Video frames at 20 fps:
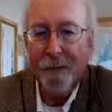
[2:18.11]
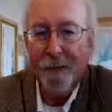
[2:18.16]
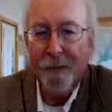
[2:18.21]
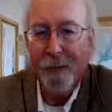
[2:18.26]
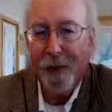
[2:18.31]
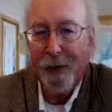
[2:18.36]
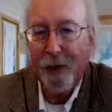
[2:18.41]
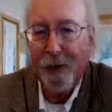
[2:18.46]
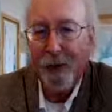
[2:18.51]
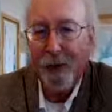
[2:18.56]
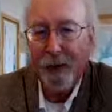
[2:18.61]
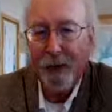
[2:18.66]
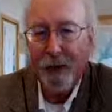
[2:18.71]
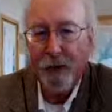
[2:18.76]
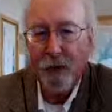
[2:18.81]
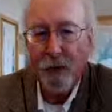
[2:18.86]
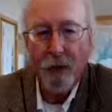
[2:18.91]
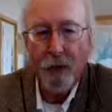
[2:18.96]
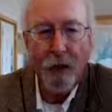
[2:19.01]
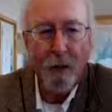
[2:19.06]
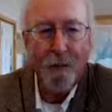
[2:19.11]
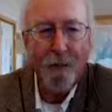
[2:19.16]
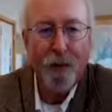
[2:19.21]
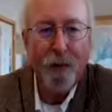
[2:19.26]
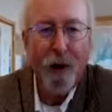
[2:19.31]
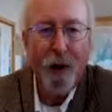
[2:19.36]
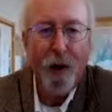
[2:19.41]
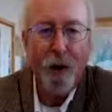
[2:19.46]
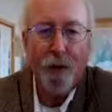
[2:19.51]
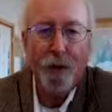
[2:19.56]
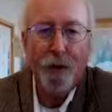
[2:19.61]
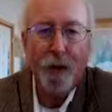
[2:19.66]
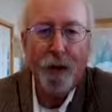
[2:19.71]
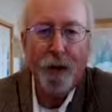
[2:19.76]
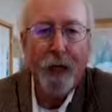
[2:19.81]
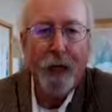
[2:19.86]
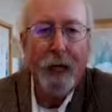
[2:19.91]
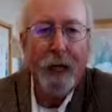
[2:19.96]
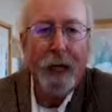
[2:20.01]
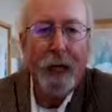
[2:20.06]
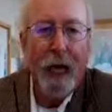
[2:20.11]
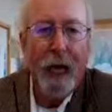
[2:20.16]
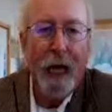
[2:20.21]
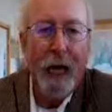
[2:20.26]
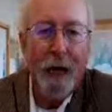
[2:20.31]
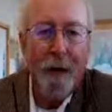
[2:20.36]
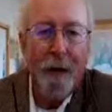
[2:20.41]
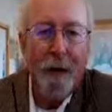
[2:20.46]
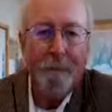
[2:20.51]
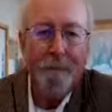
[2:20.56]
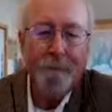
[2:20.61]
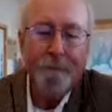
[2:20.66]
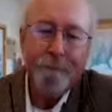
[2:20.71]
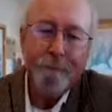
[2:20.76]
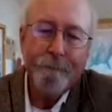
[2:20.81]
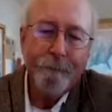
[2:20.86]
empirical approach. Um,